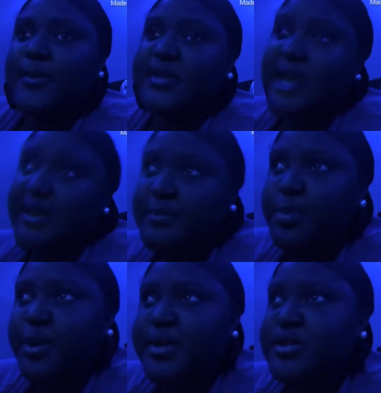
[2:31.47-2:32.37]
take me
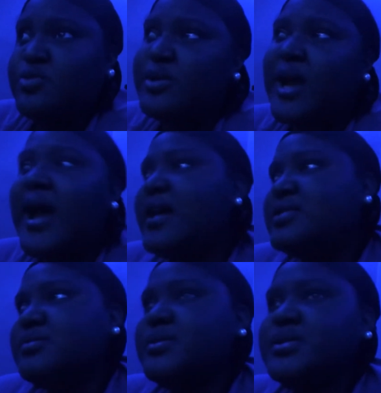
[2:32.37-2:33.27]
places when I
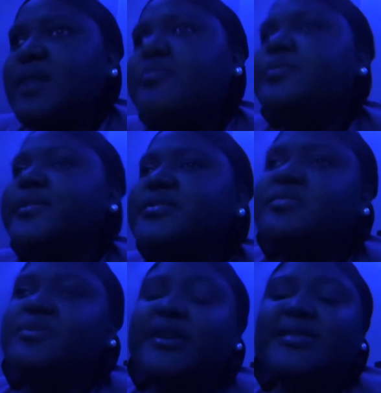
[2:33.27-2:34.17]
ask them to take me places
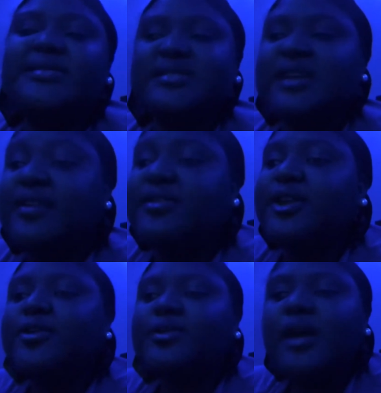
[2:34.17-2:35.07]
because it's not
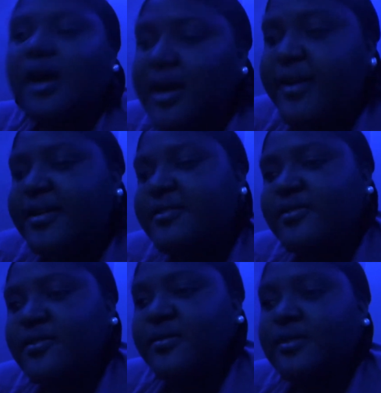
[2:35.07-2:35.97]
their
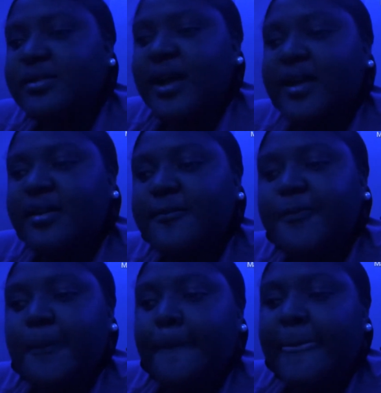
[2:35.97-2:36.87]
life. Like,
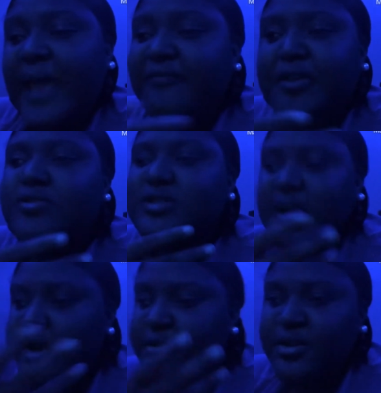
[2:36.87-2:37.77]
if they're
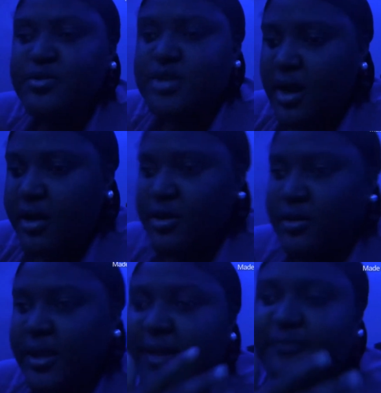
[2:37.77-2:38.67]
tired, they're tired.
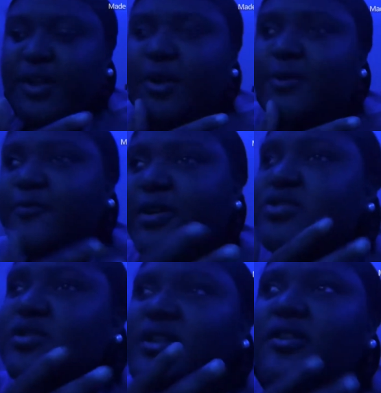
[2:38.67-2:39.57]
Like, if they're
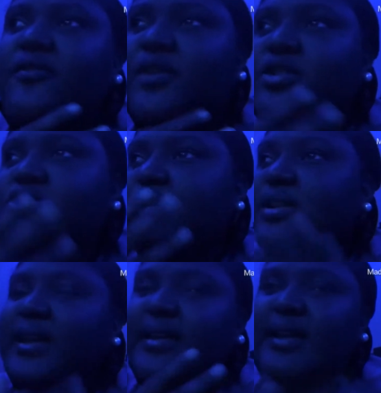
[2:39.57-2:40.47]
frustrated, they're frustrated.
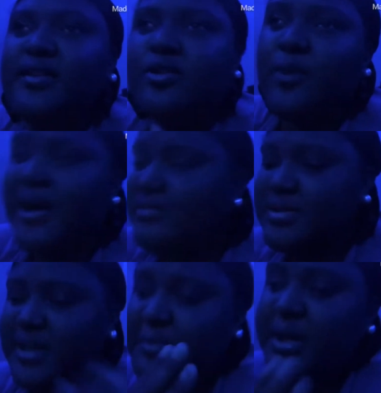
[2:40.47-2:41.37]
Like, they don't have to
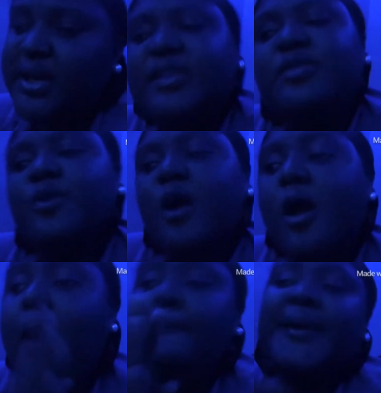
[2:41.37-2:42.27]
take me anywhere.
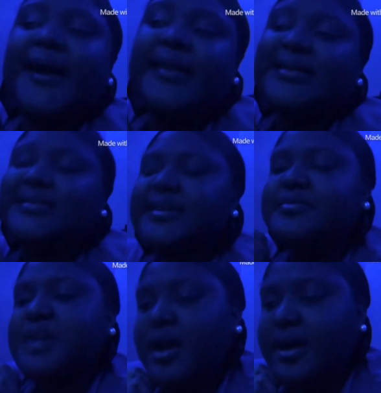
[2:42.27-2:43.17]
But at the same
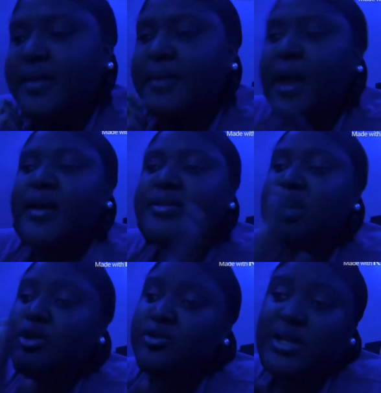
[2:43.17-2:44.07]
time, it's
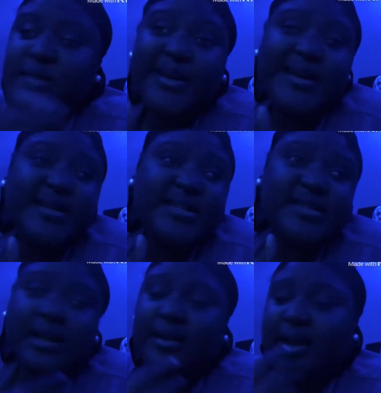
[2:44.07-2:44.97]
irritating because it's
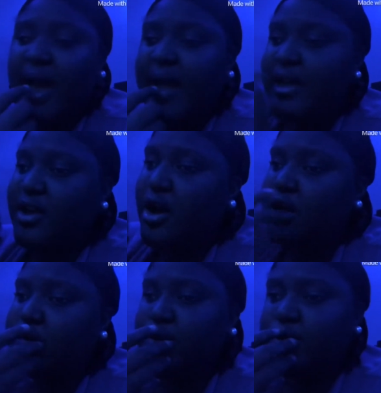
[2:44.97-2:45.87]
not like I can
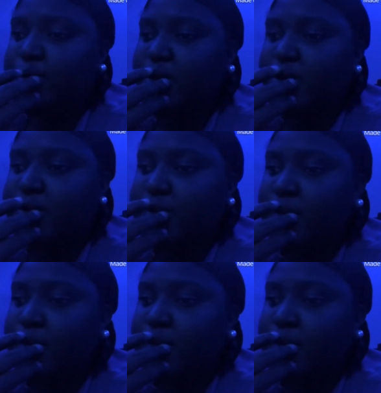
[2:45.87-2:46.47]
call an Uber